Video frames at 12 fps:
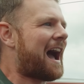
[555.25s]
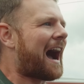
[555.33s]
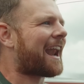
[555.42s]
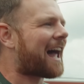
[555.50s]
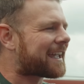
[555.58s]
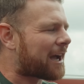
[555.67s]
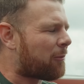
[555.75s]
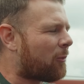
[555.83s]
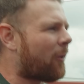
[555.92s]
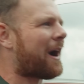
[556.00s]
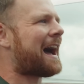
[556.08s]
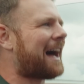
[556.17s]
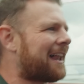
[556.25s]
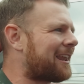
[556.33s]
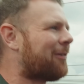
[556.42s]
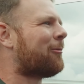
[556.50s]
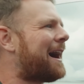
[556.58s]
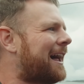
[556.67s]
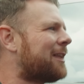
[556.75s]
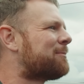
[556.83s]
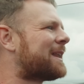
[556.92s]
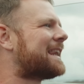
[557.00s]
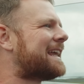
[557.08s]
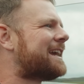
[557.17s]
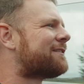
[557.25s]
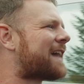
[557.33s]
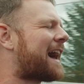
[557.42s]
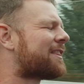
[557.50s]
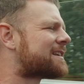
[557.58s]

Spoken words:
And I can well believe that.